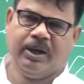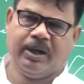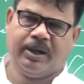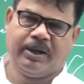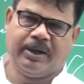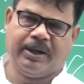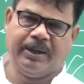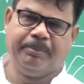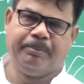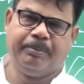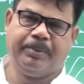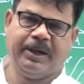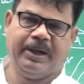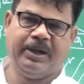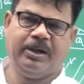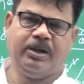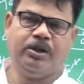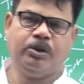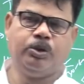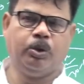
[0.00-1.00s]

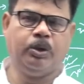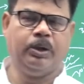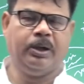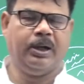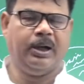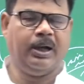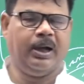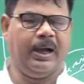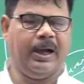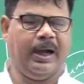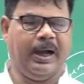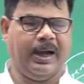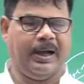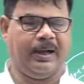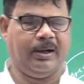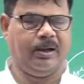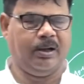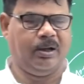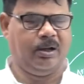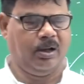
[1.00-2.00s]
temperate zone
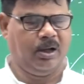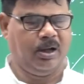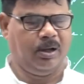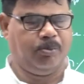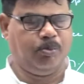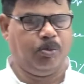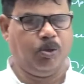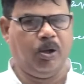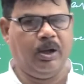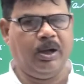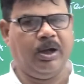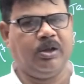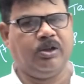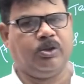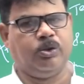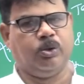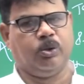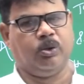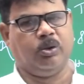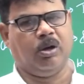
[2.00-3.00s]
and polar
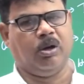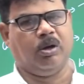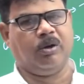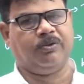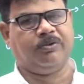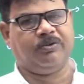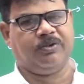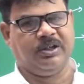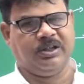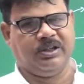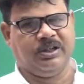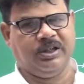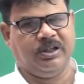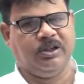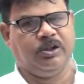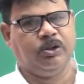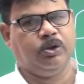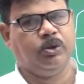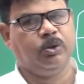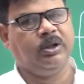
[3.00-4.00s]
zone or
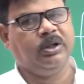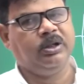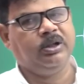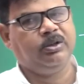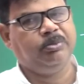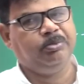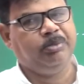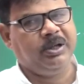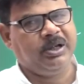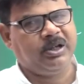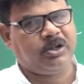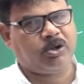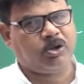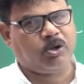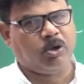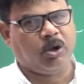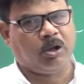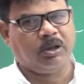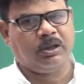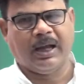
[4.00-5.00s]
frigid zone is based
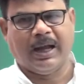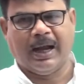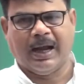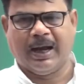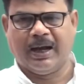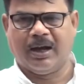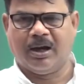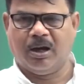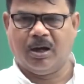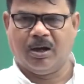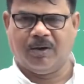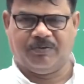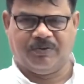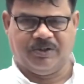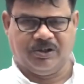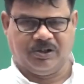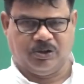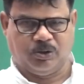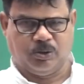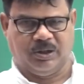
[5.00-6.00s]
on the angle of
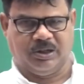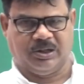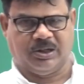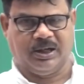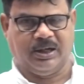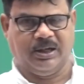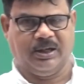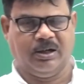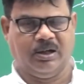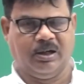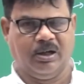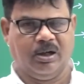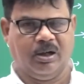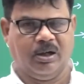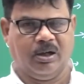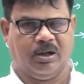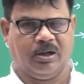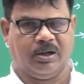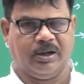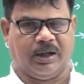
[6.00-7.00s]
insolation.
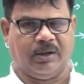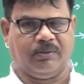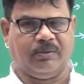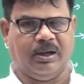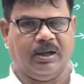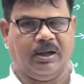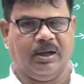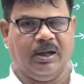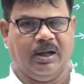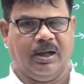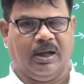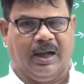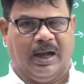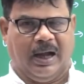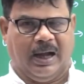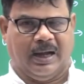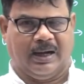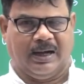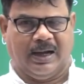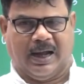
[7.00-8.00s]
Getting well now?
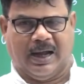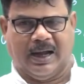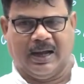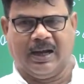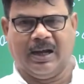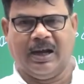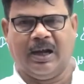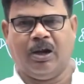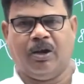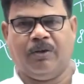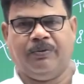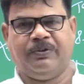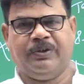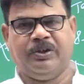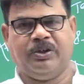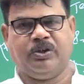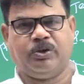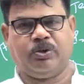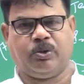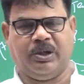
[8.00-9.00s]
And angle of
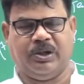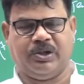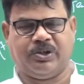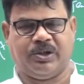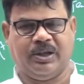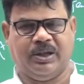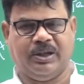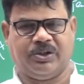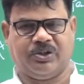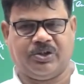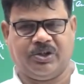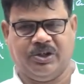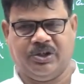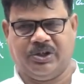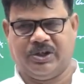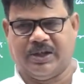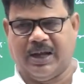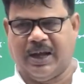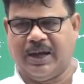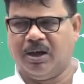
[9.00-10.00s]
insolation,
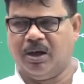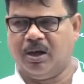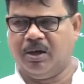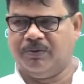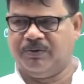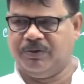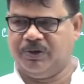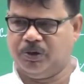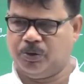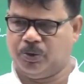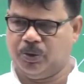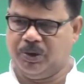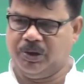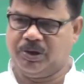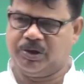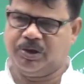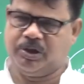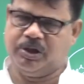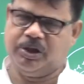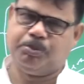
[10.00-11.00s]
since angle of
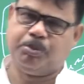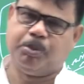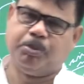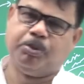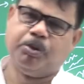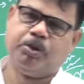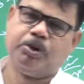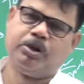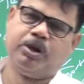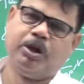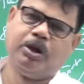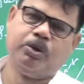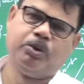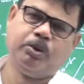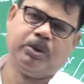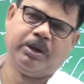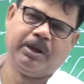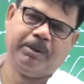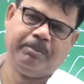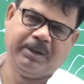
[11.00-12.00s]
insolation is proportional to
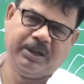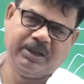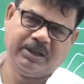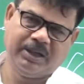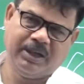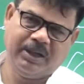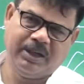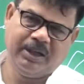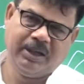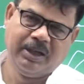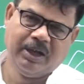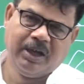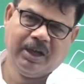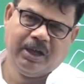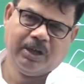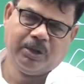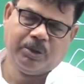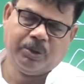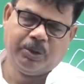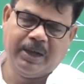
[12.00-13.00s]
temperature,
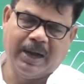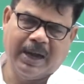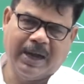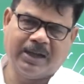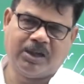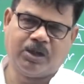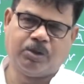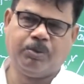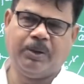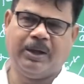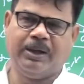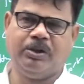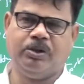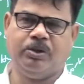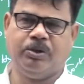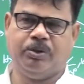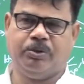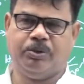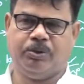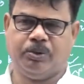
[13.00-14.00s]
so that's why
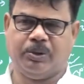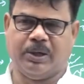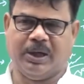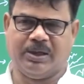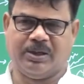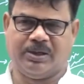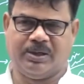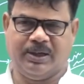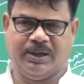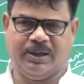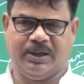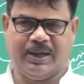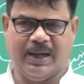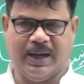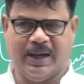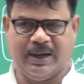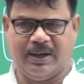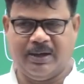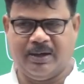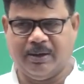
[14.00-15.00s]
you can say
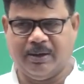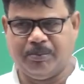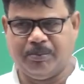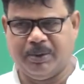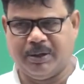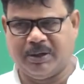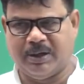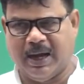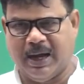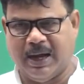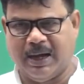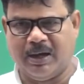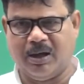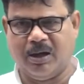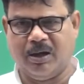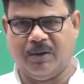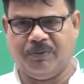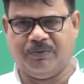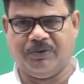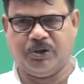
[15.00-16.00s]
that angle
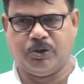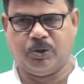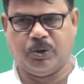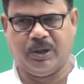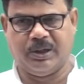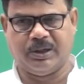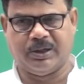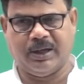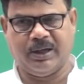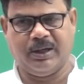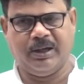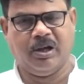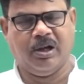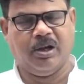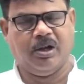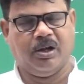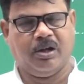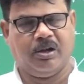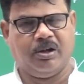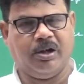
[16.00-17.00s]
of insolation
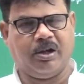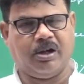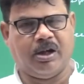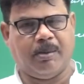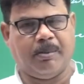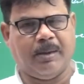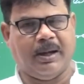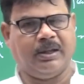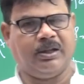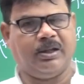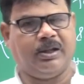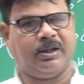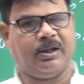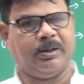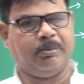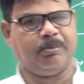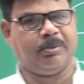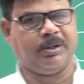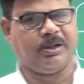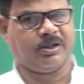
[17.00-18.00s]
determines the
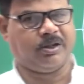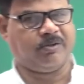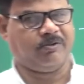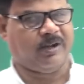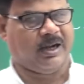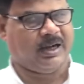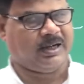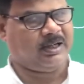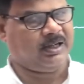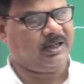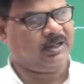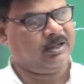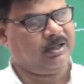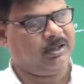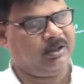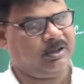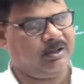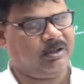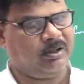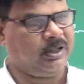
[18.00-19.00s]
temperature factor.
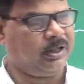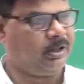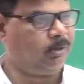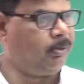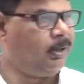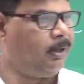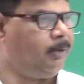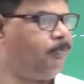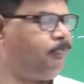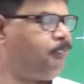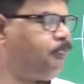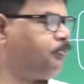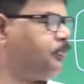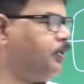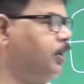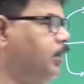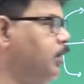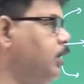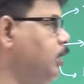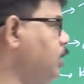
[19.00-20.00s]
Getting well?
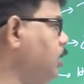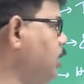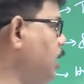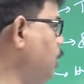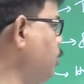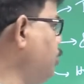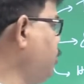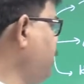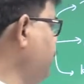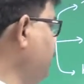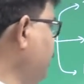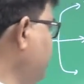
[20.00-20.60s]
Now see,